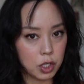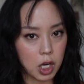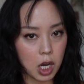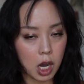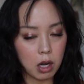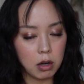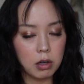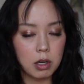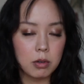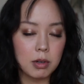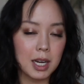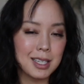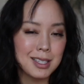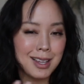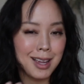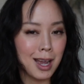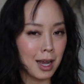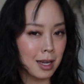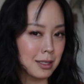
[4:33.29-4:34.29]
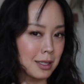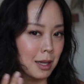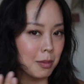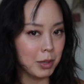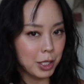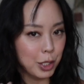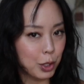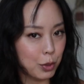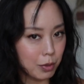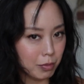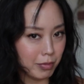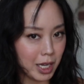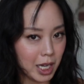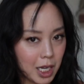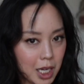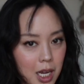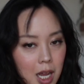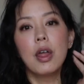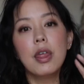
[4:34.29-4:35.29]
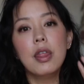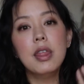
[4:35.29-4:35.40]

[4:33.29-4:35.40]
to go. And when I say us, I mean you and me.